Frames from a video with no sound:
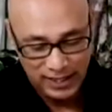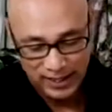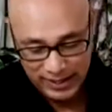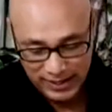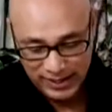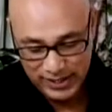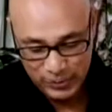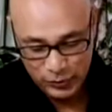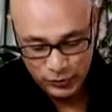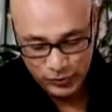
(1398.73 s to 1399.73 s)
And he did
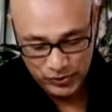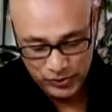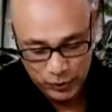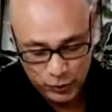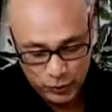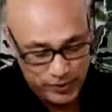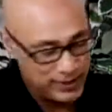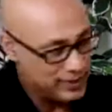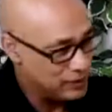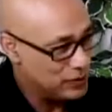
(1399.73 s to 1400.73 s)

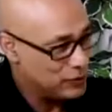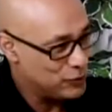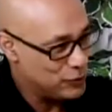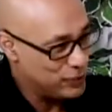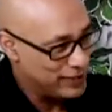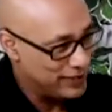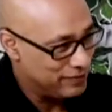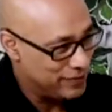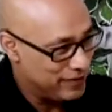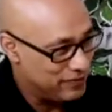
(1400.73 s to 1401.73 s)

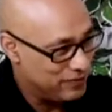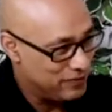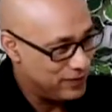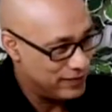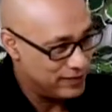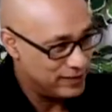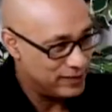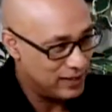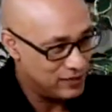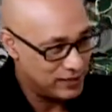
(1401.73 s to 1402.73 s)

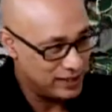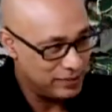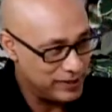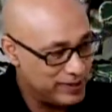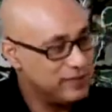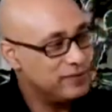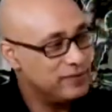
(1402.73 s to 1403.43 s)
2,500,000, I believe.